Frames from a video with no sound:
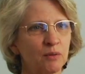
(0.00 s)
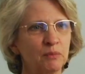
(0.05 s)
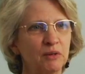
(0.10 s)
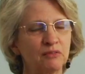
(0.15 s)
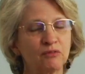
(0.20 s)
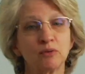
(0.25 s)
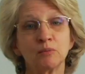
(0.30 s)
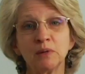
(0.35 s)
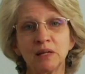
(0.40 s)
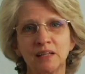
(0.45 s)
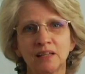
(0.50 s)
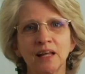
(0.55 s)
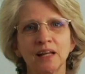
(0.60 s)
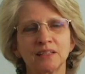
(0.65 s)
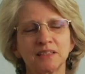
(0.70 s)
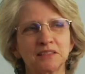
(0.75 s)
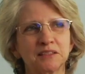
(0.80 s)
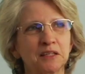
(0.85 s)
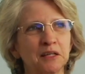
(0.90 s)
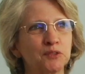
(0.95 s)
I mean, for me,
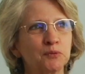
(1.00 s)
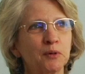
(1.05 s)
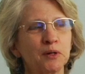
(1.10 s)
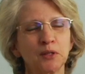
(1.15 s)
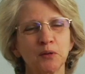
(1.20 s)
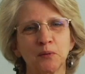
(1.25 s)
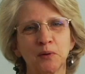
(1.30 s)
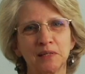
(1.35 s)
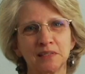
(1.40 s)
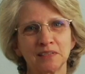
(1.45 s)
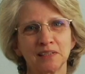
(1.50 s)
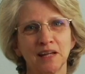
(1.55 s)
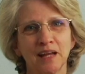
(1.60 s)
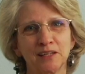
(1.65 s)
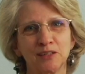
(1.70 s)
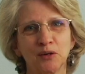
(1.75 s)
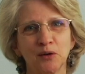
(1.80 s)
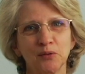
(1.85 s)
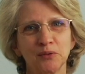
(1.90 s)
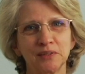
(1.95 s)
it's one of the ways that
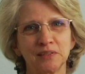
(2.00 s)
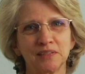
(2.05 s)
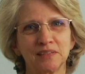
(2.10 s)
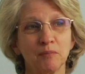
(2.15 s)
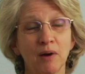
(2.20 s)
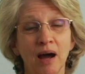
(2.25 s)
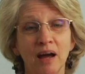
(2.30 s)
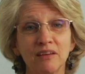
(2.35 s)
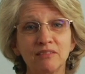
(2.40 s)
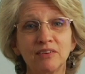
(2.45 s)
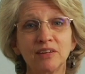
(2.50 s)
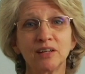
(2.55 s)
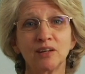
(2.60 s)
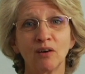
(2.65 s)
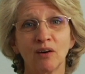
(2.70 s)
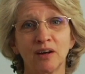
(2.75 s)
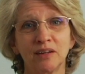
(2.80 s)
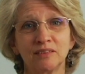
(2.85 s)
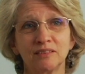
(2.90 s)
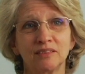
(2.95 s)
I know that I've hit
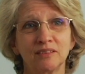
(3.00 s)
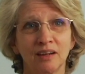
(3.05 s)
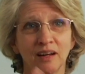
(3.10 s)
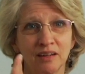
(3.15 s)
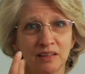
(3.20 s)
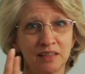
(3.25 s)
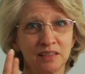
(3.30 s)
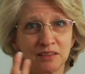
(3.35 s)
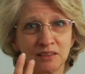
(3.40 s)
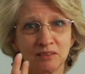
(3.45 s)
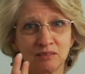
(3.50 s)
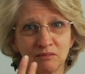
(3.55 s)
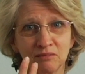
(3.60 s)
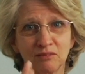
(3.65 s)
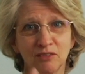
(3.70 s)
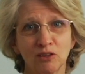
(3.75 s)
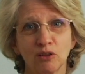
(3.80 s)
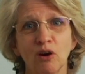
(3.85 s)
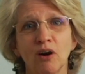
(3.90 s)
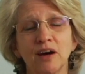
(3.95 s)
on a hidden
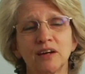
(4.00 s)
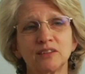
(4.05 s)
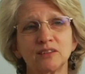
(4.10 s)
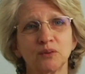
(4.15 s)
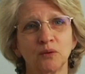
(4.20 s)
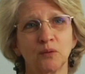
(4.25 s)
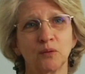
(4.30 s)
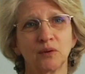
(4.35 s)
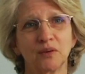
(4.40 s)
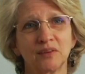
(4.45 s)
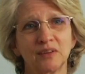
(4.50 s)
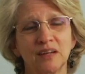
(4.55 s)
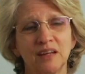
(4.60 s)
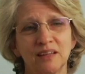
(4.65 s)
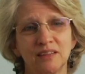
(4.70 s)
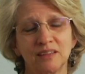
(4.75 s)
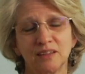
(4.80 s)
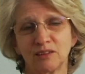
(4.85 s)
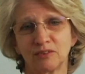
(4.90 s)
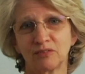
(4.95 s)
thought or
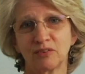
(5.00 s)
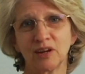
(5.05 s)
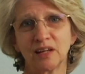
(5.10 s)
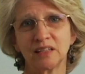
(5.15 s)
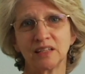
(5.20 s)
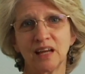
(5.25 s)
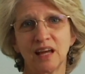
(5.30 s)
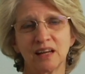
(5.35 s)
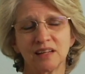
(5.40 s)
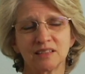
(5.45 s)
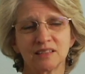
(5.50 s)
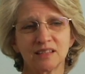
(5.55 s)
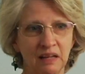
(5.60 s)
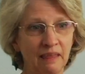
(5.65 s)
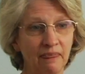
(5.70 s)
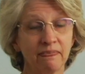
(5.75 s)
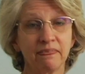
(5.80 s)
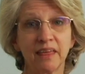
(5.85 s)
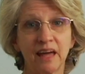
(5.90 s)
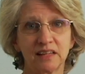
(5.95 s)
that a friend has.
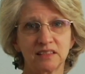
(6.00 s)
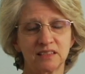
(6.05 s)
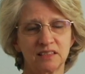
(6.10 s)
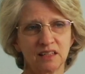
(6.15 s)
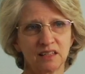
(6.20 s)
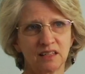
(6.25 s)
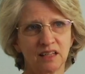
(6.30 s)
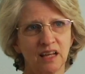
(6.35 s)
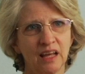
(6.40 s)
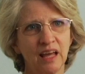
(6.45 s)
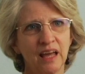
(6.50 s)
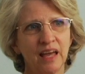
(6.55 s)
That's it.